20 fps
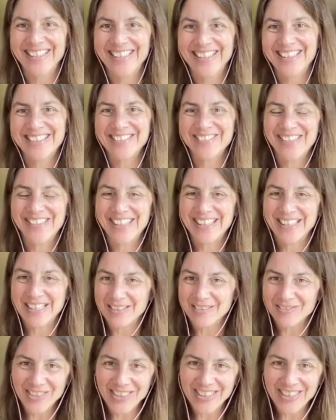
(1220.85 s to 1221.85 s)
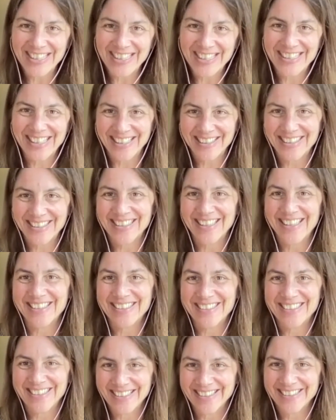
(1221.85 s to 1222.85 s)
And so we can really connect the
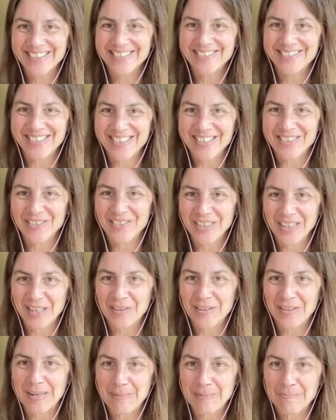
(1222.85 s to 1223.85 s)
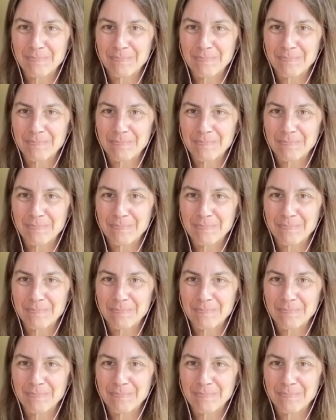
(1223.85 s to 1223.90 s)
dots there, which is really great.